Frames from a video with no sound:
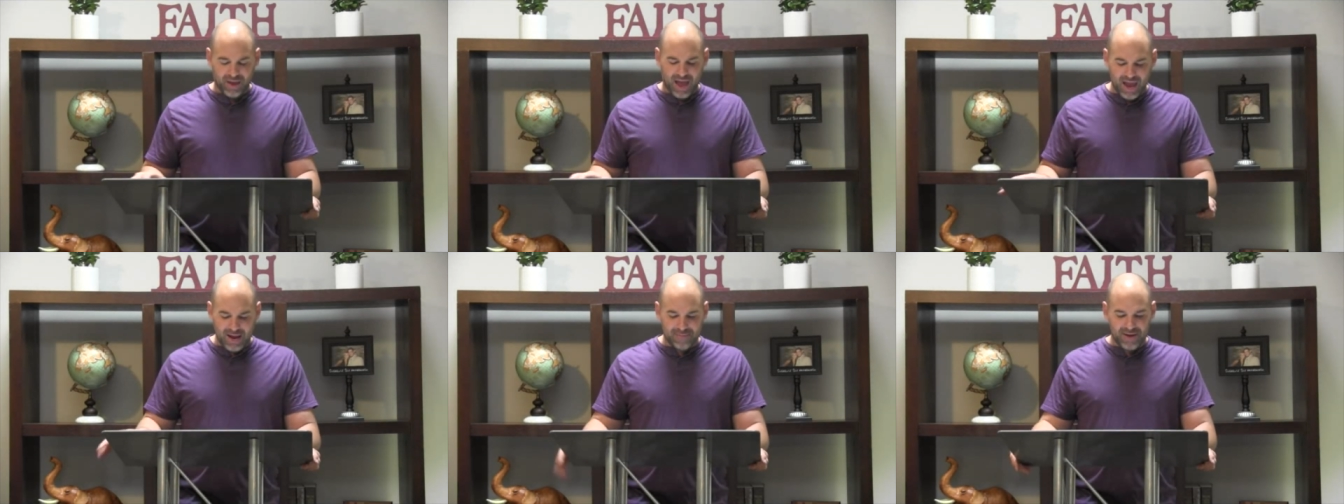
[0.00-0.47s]

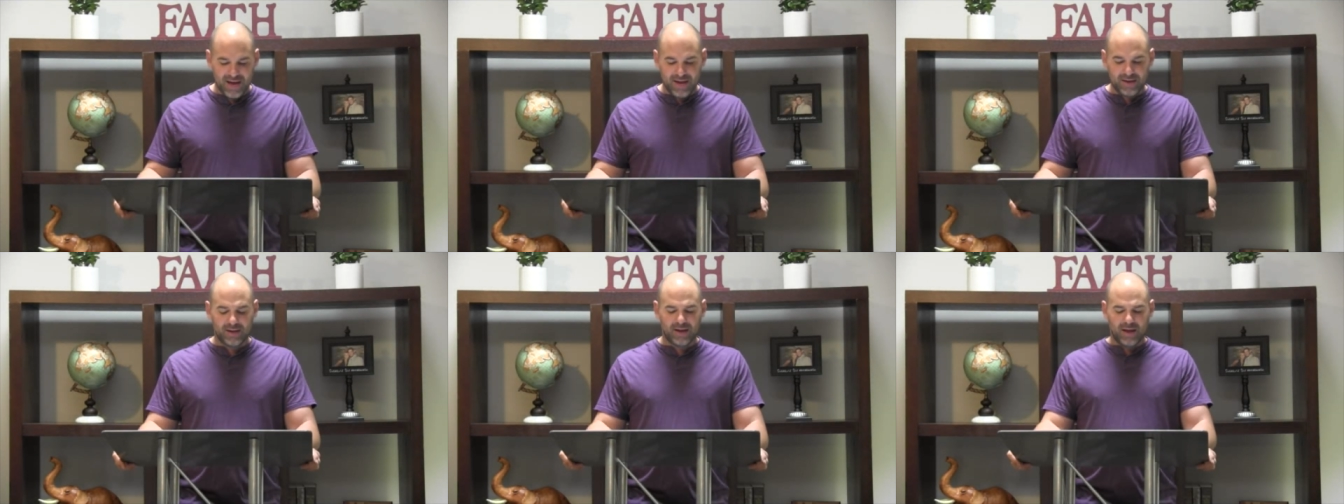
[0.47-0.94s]

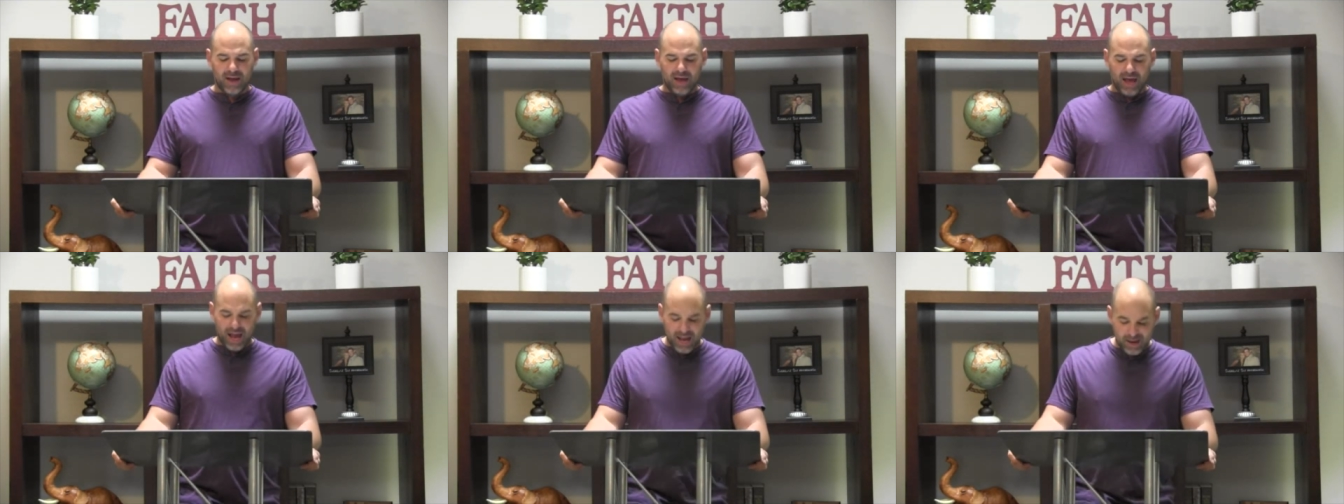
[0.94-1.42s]
Amen.
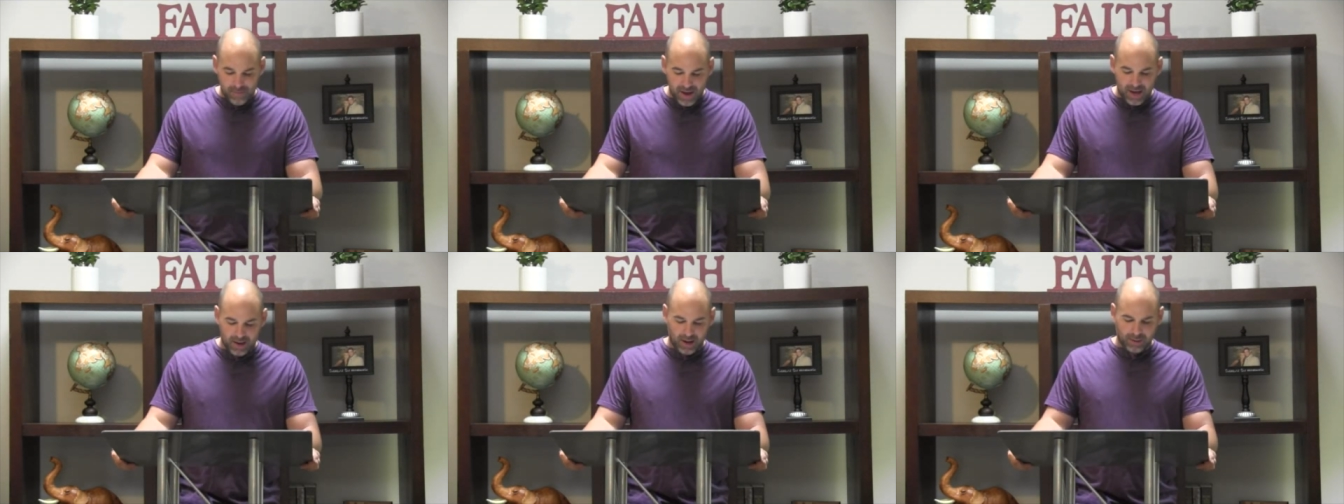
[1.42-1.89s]

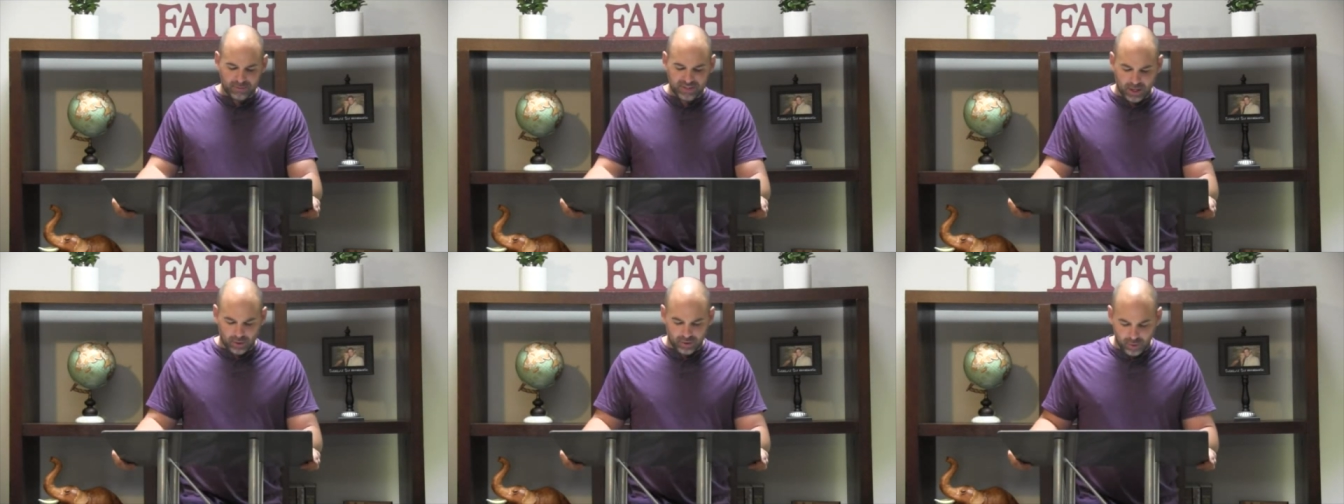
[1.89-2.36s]
Amen. I'm
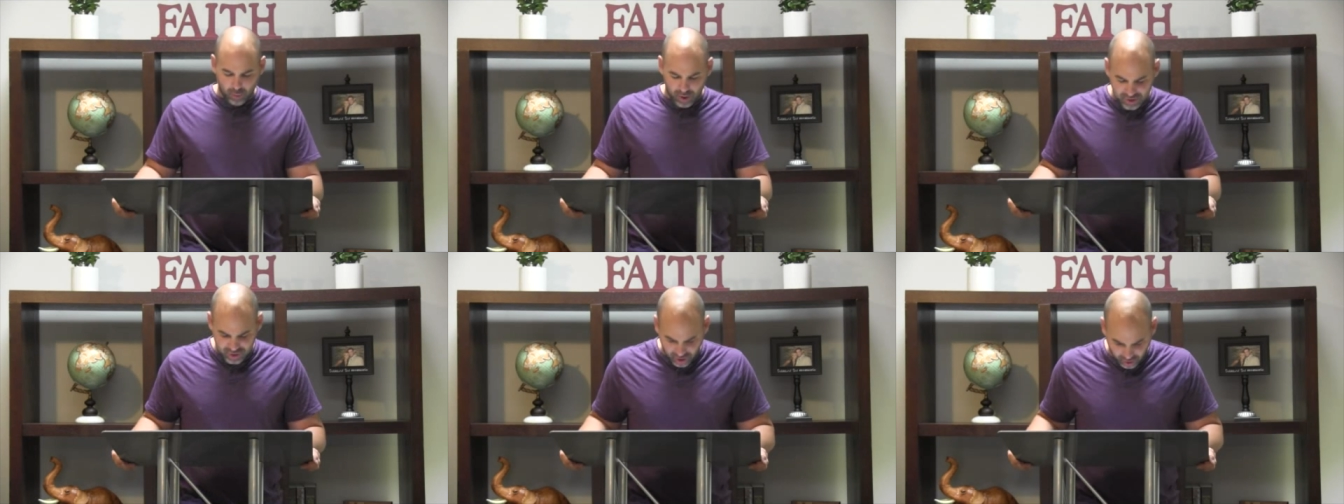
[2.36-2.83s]
telling you
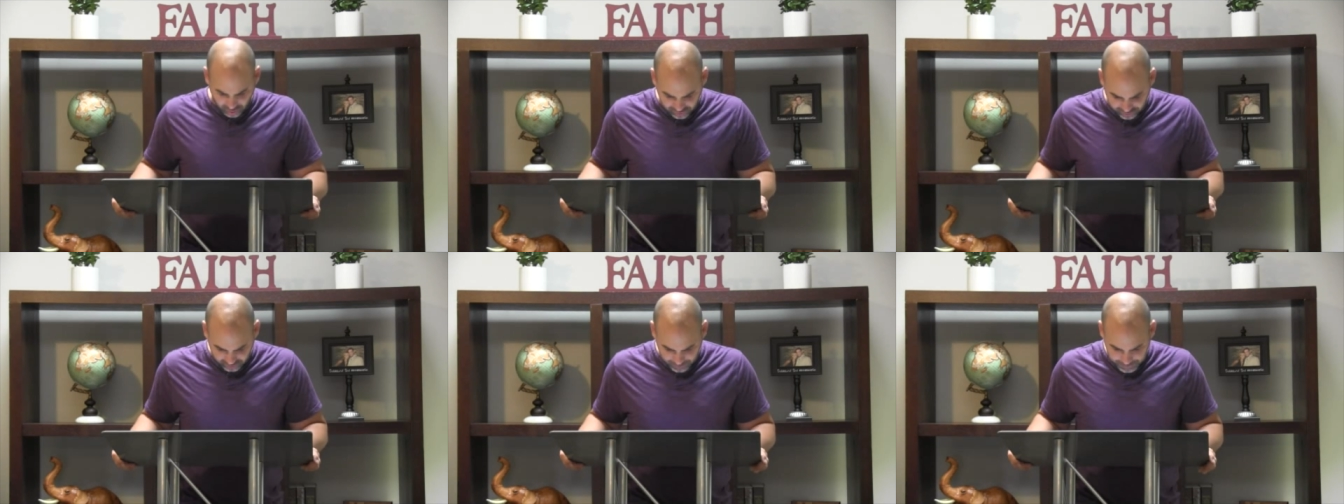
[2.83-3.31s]
what,
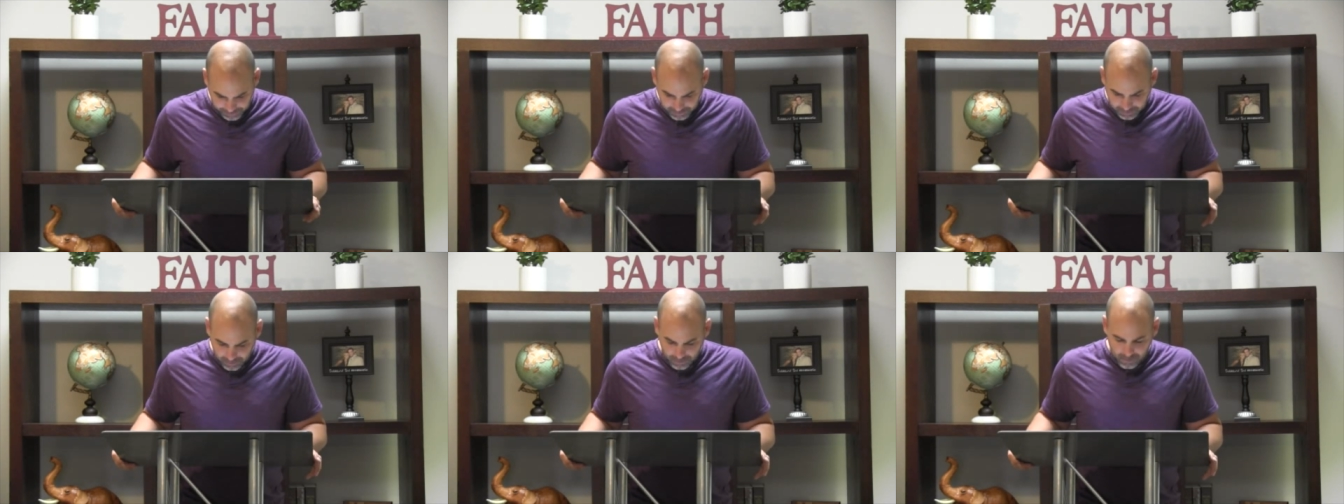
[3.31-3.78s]
church.
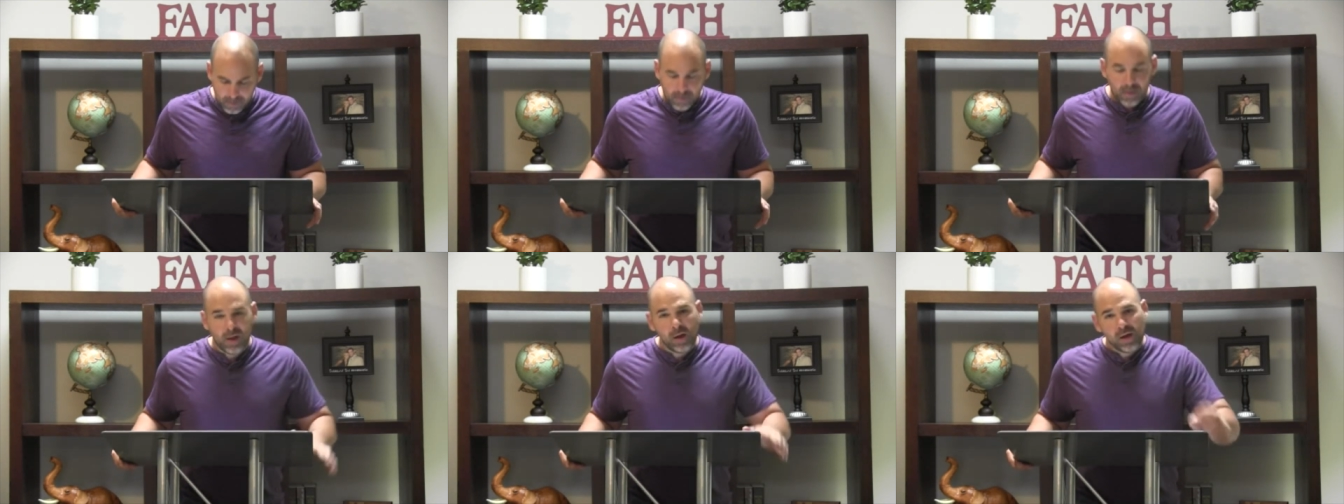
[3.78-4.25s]

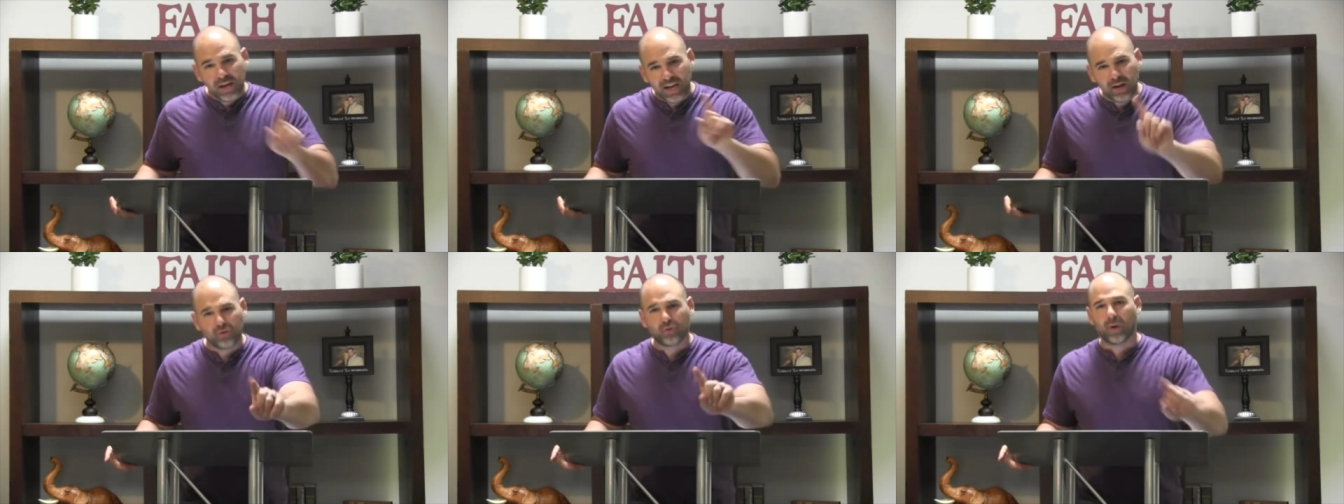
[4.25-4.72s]

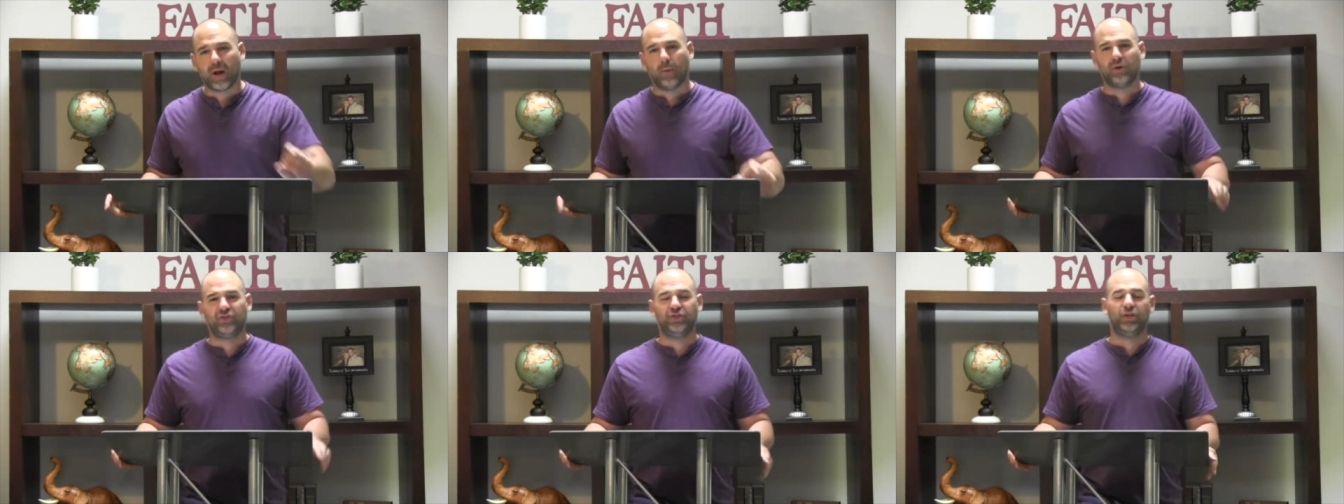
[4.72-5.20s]
Here's what I
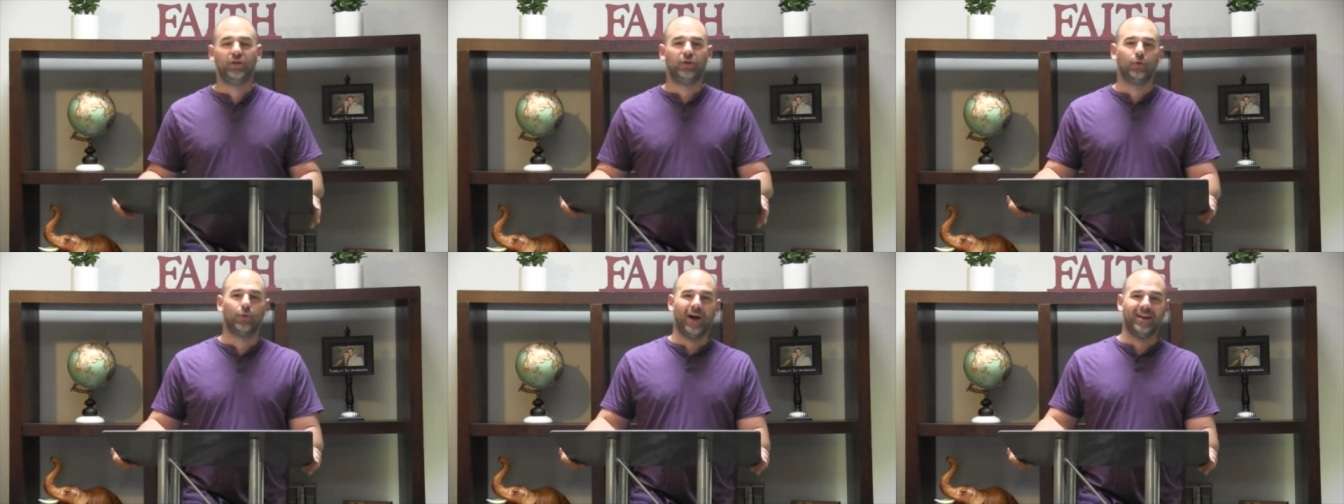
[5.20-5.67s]
want you to
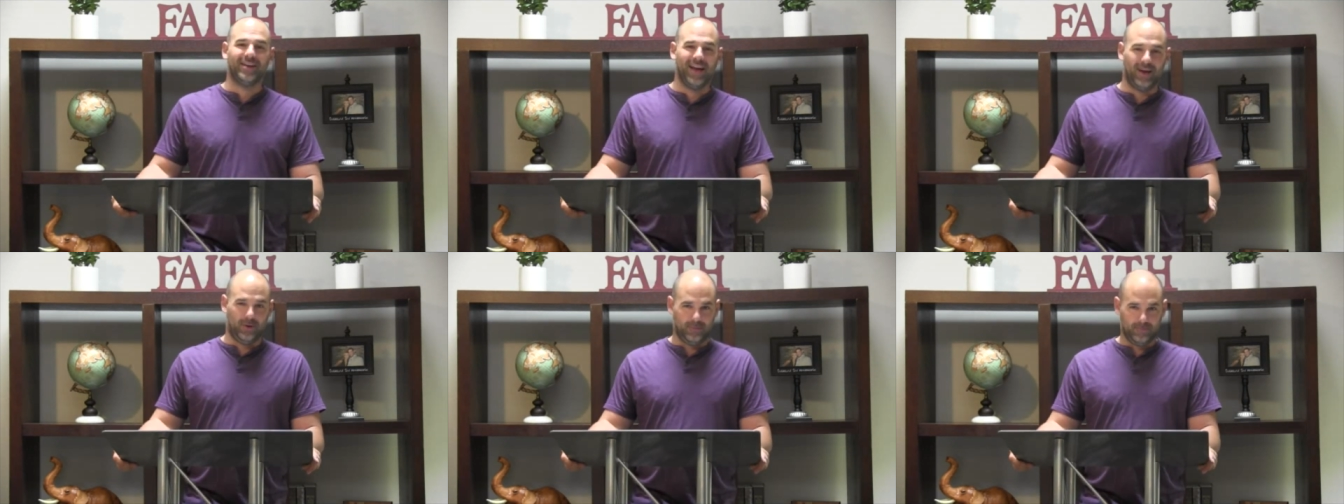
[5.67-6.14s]
do right now.